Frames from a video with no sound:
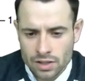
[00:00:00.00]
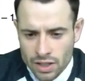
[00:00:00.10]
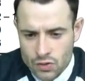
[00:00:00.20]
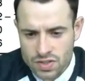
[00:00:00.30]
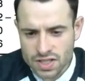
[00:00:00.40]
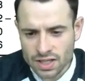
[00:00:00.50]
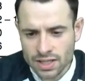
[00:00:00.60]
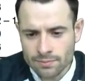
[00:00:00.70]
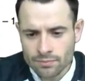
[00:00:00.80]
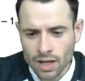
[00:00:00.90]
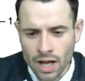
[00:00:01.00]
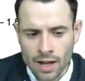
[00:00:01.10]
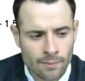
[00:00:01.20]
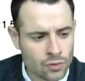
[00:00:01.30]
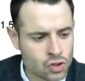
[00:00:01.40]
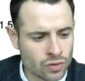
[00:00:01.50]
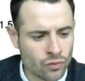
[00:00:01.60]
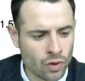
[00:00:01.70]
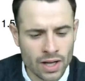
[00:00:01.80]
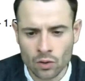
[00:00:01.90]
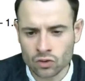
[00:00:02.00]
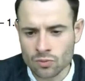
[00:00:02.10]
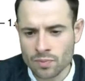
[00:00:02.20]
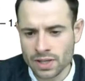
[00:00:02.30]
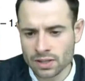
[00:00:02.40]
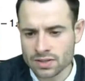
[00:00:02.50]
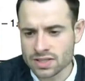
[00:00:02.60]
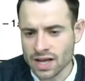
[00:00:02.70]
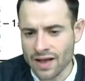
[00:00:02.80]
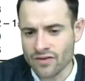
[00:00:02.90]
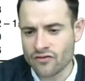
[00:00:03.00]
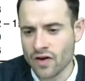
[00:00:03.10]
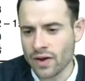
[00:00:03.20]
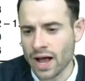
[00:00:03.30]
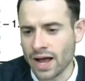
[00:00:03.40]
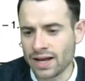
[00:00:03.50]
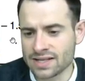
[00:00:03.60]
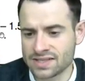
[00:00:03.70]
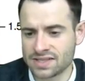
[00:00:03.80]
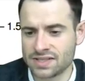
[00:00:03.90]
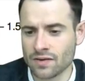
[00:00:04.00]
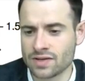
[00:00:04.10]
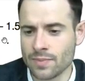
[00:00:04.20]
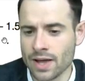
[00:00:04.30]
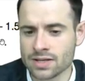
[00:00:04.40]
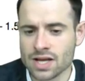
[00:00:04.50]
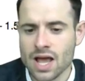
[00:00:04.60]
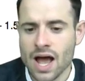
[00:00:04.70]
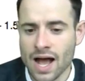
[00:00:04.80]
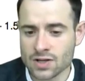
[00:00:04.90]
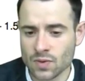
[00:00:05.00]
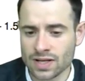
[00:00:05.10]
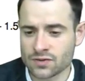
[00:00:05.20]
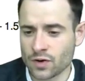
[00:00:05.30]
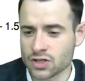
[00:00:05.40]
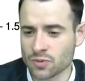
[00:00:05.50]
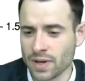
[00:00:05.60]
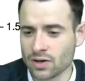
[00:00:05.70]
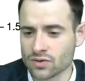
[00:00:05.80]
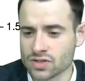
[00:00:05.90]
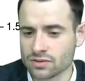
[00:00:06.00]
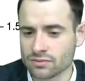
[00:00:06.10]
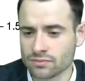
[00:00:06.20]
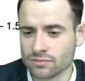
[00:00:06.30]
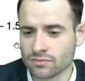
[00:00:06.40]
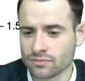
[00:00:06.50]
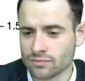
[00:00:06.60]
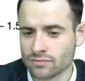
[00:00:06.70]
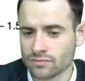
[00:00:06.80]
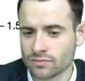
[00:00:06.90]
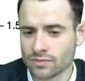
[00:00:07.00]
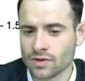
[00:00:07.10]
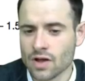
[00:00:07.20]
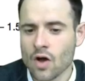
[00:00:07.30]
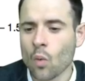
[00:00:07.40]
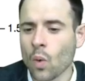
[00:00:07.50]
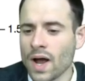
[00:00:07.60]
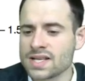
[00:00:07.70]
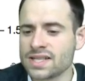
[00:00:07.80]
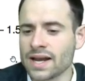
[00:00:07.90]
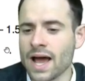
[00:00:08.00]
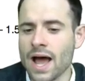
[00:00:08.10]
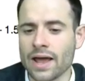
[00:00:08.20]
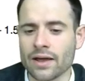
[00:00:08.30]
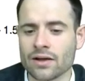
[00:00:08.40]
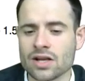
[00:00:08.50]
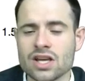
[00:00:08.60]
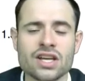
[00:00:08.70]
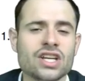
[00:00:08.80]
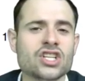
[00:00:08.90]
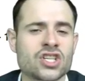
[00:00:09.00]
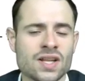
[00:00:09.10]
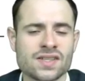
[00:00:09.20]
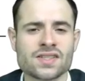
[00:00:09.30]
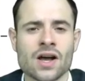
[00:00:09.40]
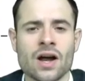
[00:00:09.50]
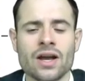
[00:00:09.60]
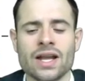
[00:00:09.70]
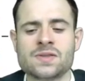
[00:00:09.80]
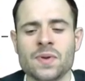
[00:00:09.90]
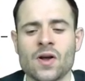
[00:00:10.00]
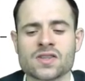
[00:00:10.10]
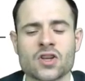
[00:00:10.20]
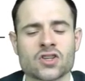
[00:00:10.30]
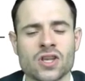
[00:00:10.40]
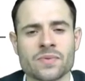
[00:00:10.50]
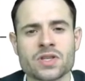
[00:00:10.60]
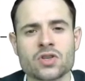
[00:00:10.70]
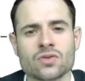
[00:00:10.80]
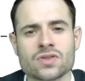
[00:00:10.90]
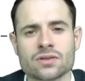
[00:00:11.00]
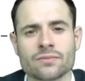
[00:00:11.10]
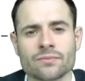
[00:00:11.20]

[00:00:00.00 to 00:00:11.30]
Interestingly, Chevrolet automobiles have a very high elasticity of demand, as well as fresh tomatoes. Why is it that high? Chances are it's because they're substitutes.